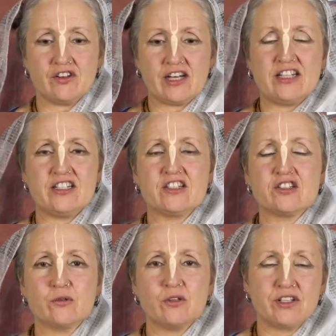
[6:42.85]
religions,
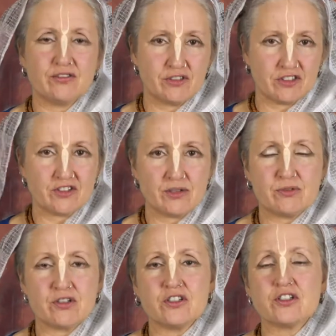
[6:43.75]
all the different
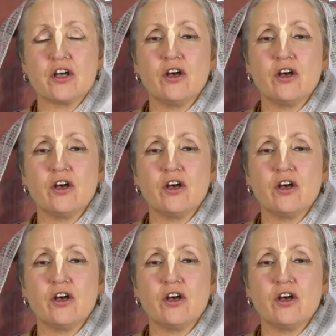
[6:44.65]
scriptures,